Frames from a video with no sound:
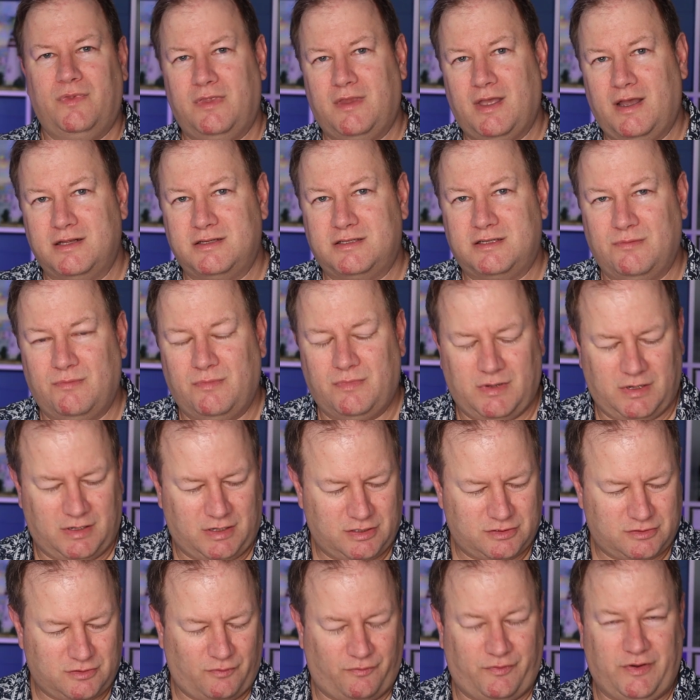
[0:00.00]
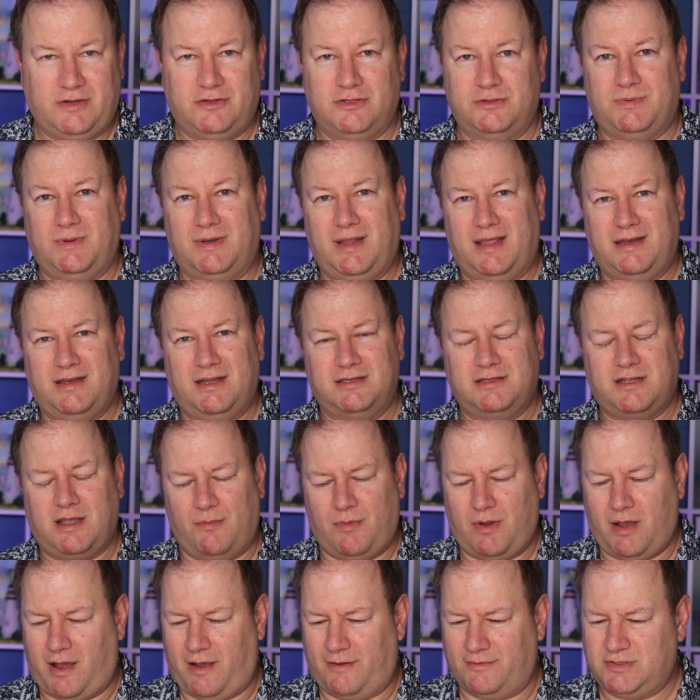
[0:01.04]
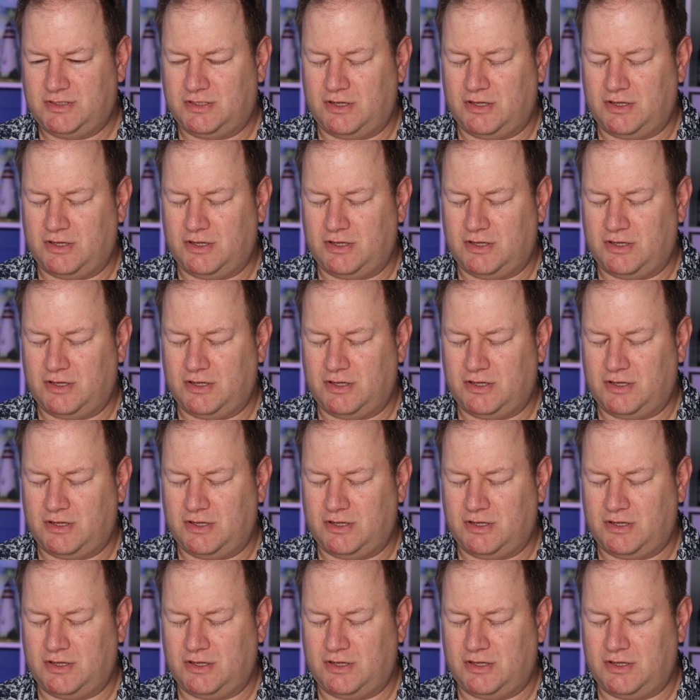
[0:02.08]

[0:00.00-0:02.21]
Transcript: does some additional features, but that does come off.